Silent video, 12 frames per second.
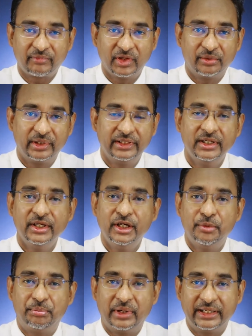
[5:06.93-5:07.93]
All right.
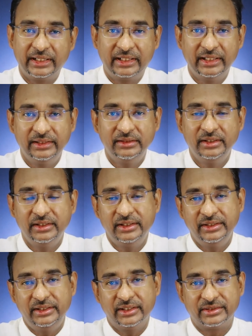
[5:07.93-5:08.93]
But again,
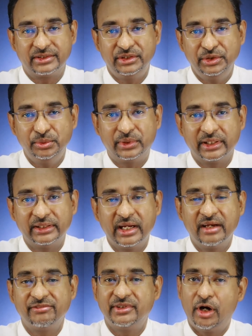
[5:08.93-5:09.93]
yes, you can
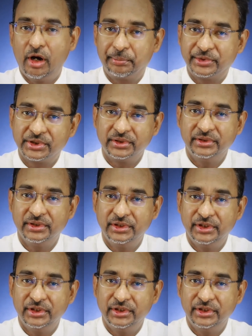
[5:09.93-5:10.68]
have the option